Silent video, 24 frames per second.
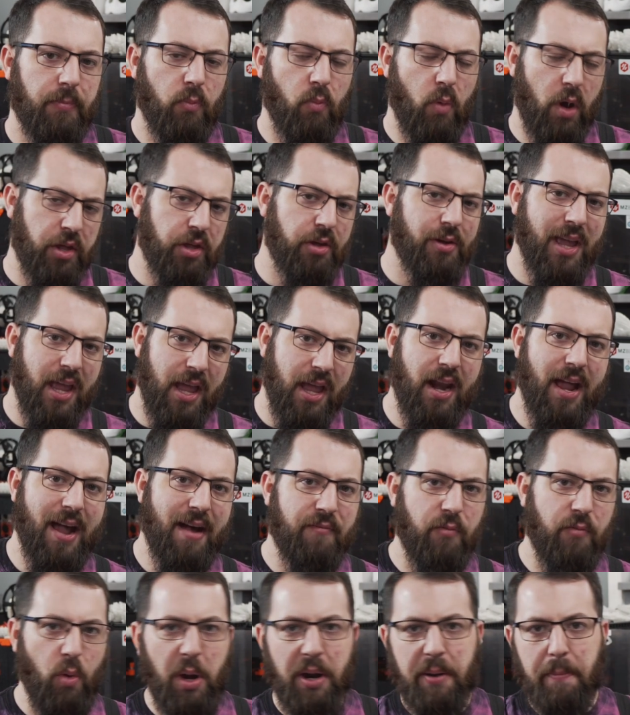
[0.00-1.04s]
While you can
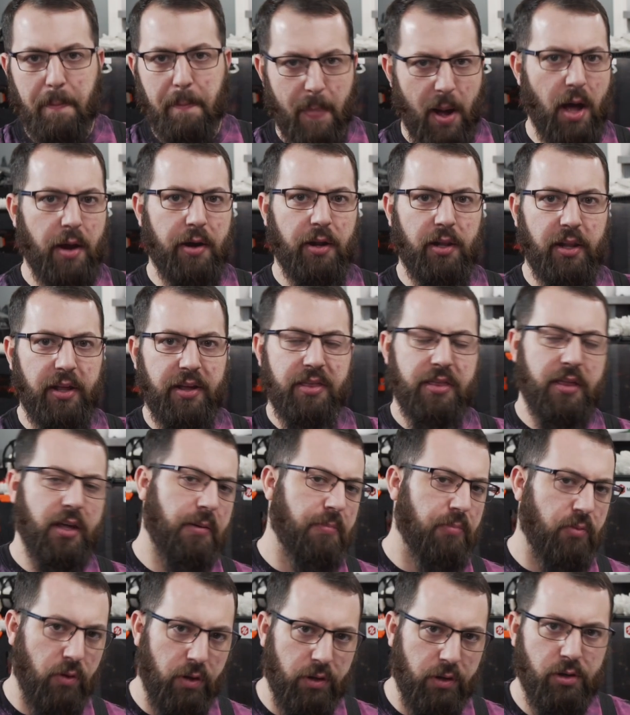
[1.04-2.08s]
have one
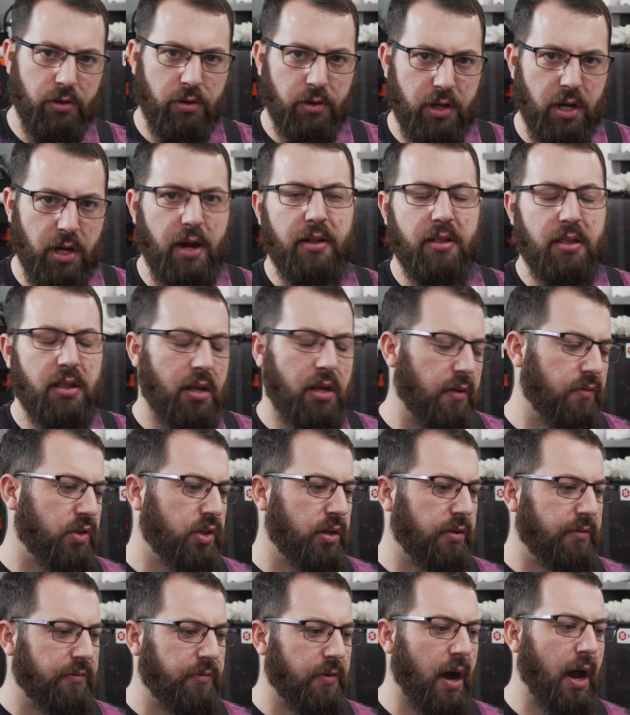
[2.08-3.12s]
monolithic printer dot C F
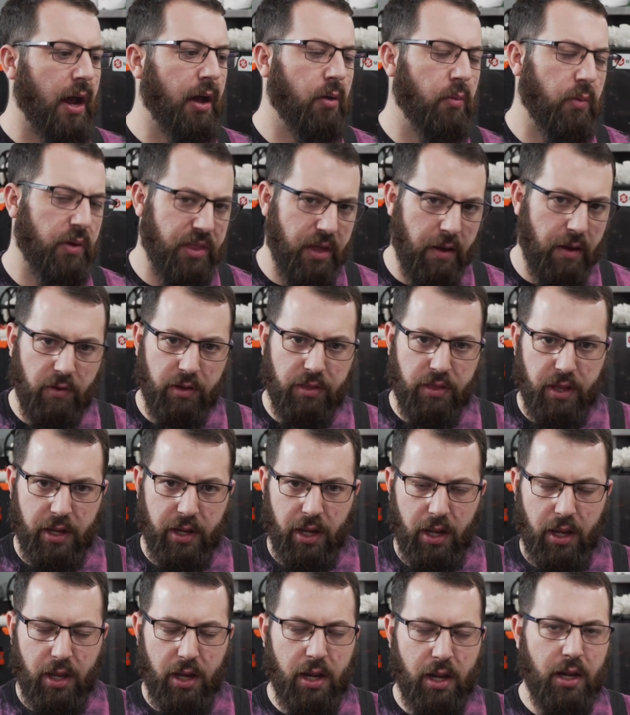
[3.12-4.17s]
G file with
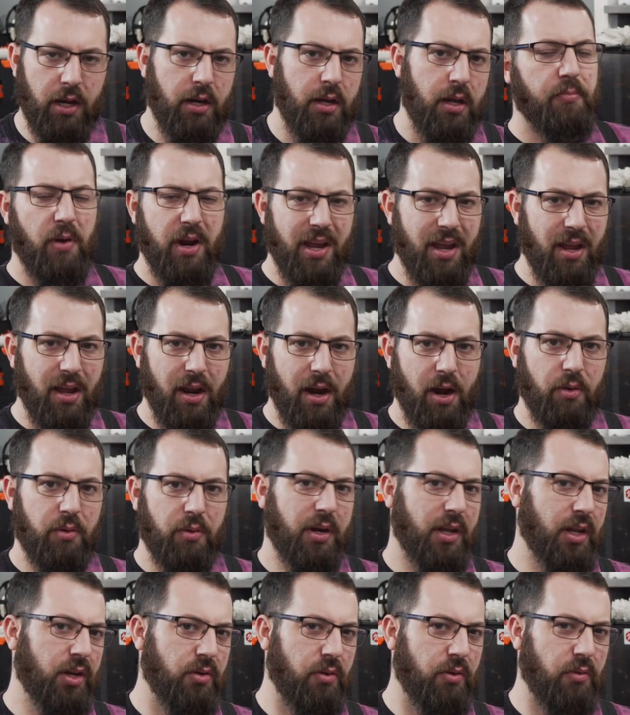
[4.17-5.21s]
everything in it, breaking it
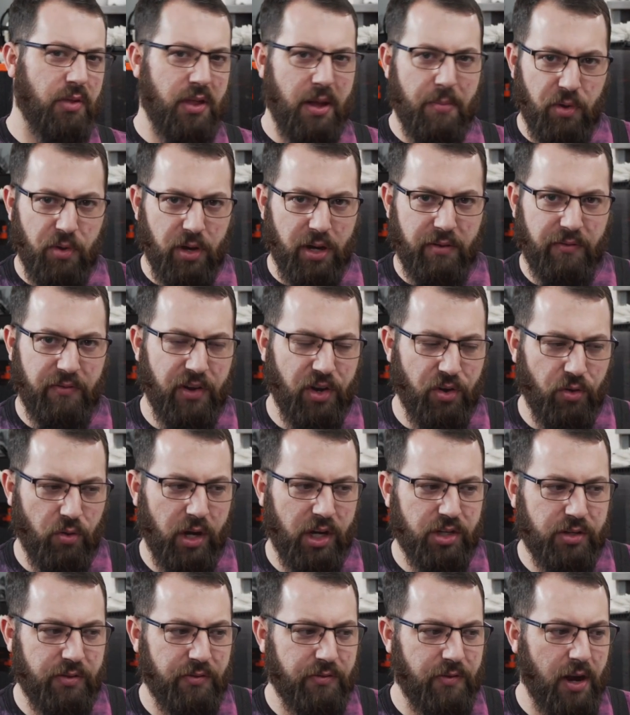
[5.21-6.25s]
out into separate
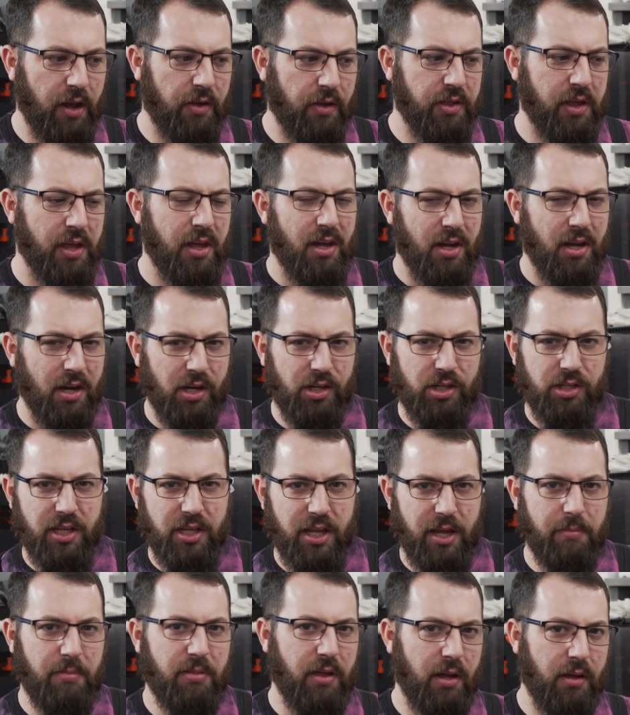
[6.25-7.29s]
configuration files could just
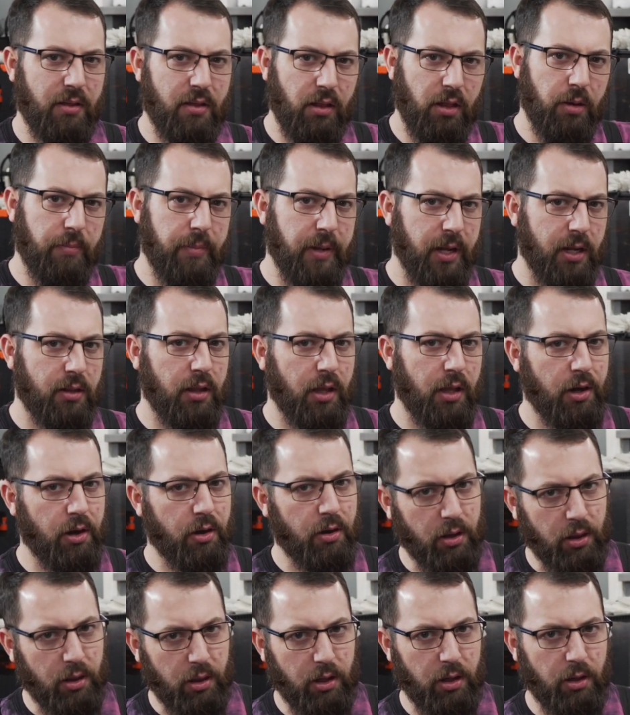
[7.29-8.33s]
keep things a little bit cleaner
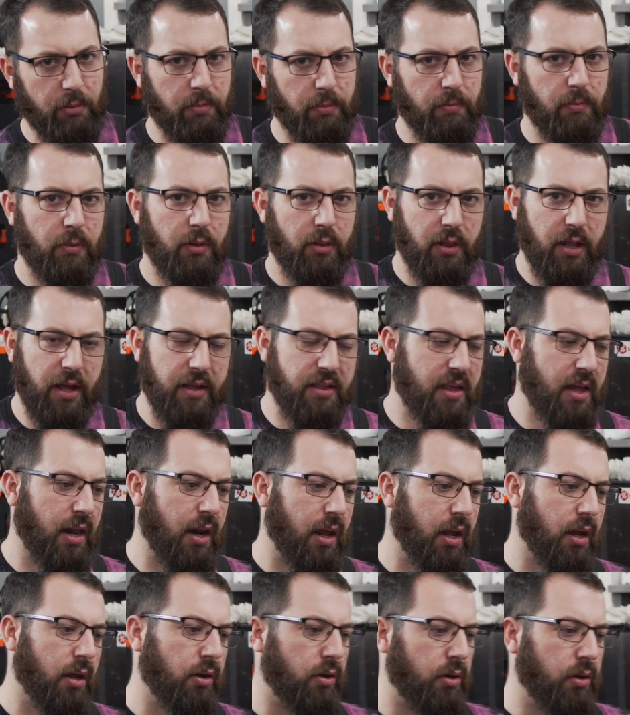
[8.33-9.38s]
and a little less
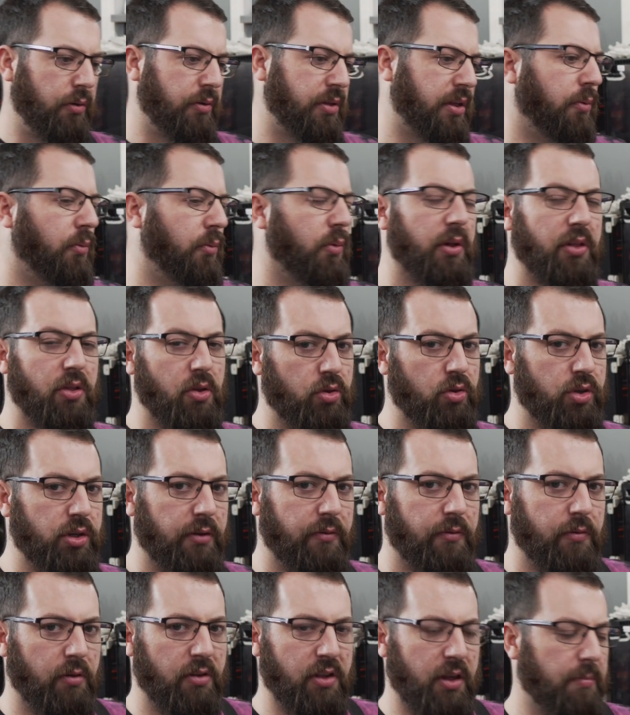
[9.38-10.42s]
headache inducing when
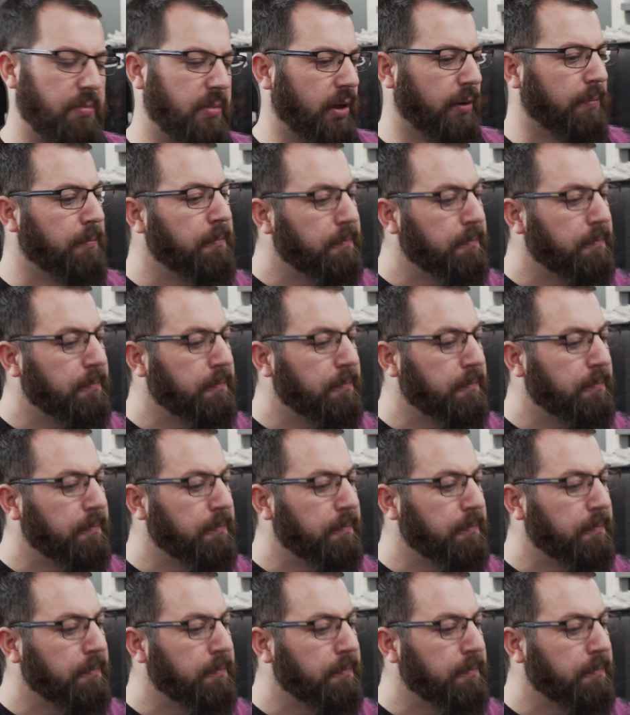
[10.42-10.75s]
searching for something.